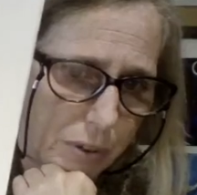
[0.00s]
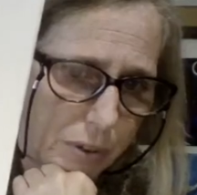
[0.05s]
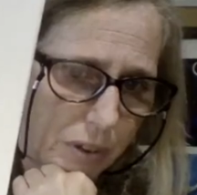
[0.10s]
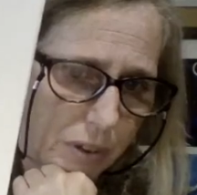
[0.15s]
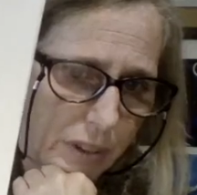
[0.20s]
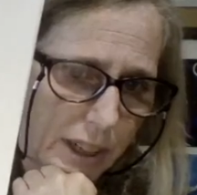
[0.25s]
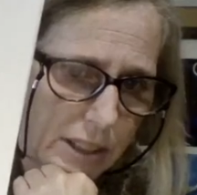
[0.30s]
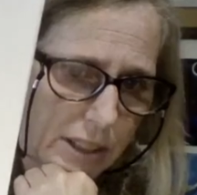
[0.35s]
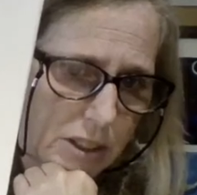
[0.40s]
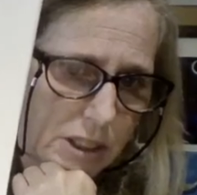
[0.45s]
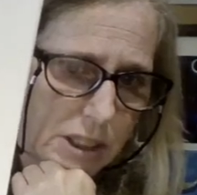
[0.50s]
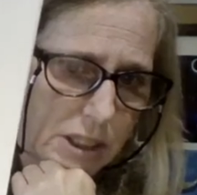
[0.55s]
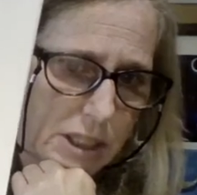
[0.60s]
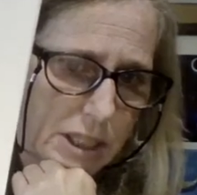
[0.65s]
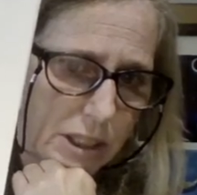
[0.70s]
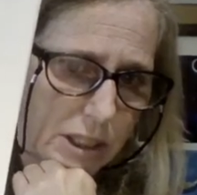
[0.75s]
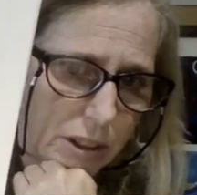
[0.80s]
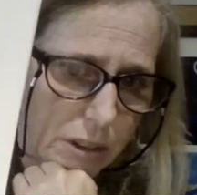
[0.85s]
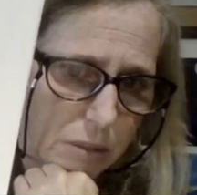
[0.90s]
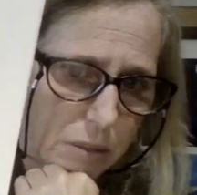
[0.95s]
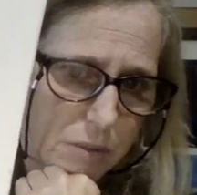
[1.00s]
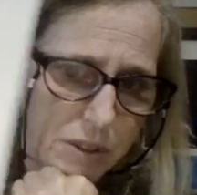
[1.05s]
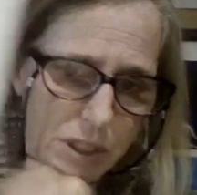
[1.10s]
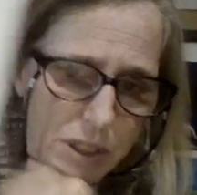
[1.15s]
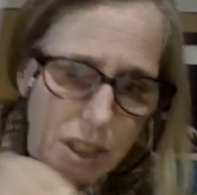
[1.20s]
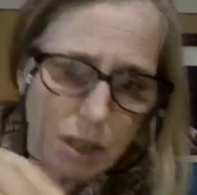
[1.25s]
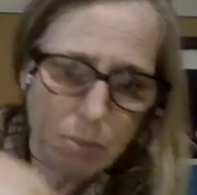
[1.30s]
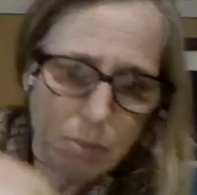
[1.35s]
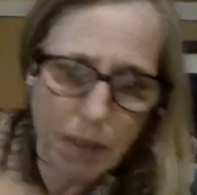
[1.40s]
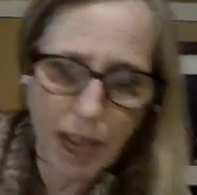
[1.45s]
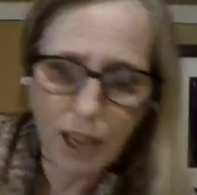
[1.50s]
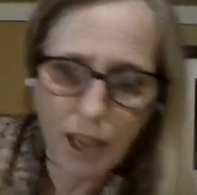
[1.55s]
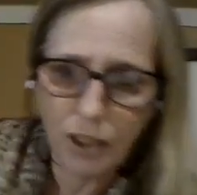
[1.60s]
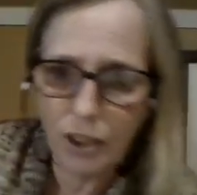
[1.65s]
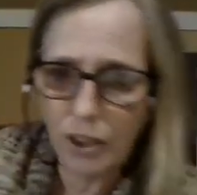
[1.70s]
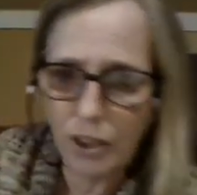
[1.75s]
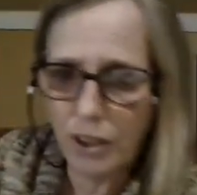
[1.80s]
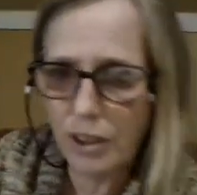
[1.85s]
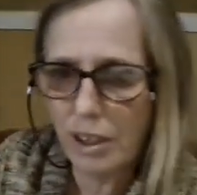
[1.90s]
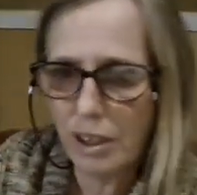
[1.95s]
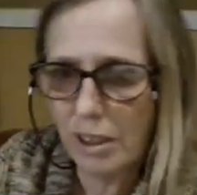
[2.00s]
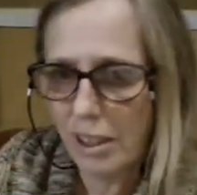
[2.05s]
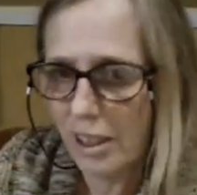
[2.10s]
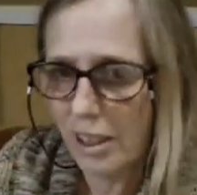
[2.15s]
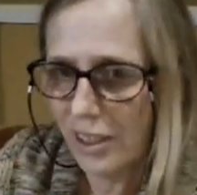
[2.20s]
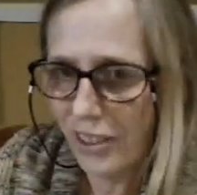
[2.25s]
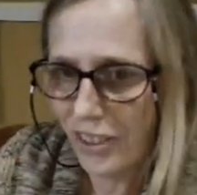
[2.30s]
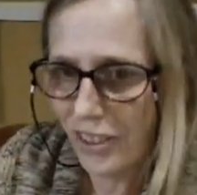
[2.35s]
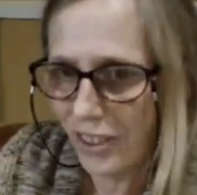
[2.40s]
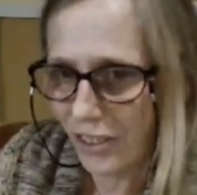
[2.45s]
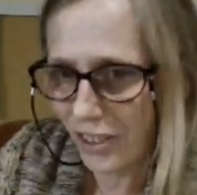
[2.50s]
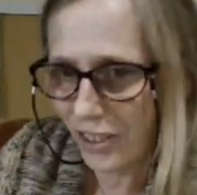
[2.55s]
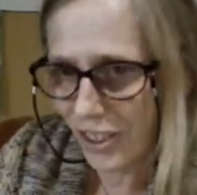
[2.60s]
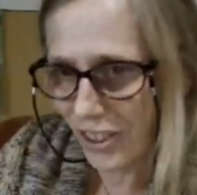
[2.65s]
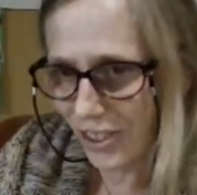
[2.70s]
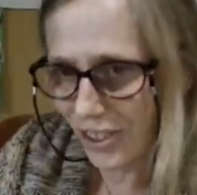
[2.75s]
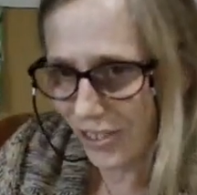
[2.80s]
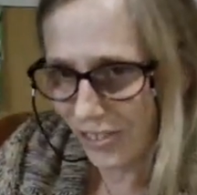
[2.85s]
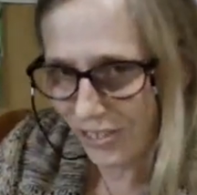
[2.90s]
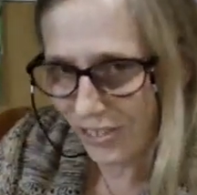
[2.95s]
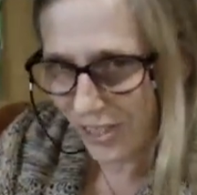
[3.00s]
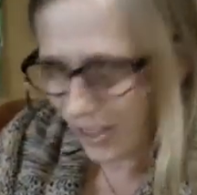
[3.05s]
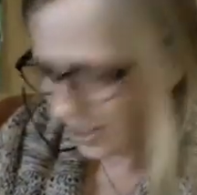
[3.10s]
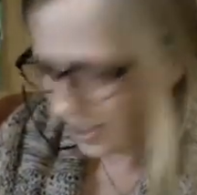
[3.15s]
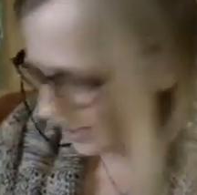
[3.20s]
So that's the deer who was in the backyard. So cute.